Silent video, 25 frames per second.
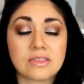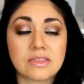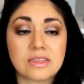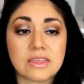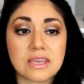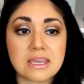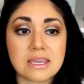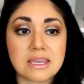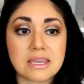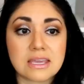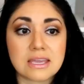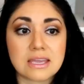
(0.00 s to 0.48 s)

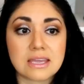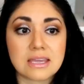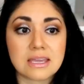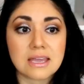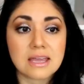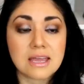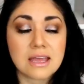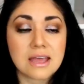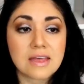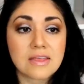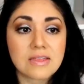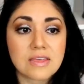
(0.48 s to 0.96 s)
The
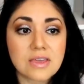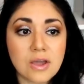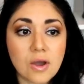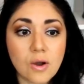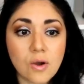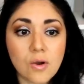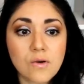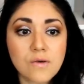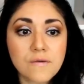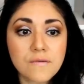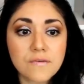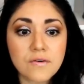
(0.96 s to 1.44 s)
the
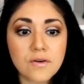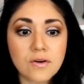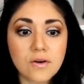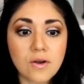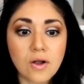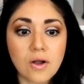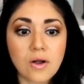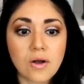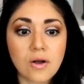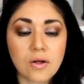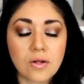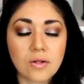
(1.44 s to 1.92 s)

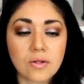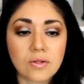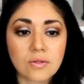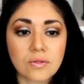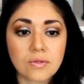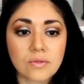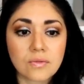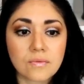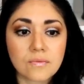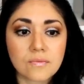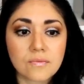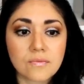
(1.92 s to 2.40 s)

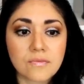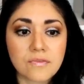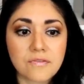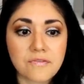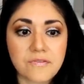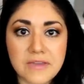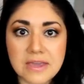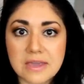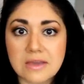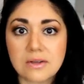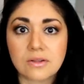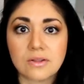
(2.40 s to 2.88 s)
overall
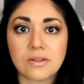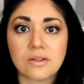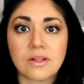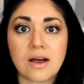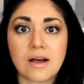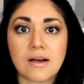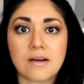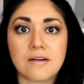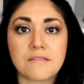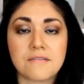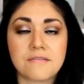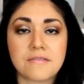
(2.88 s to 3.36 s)
feel
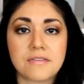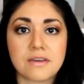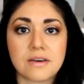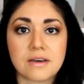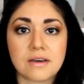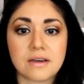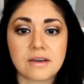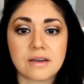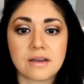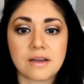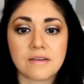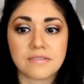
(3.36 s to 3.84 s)
of the
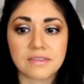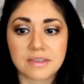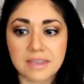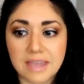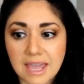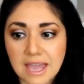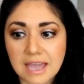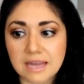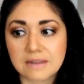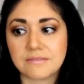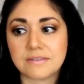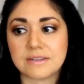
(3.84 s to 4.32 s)
of the
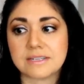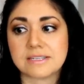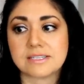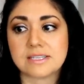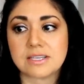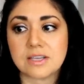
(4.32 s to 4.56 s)
canvas,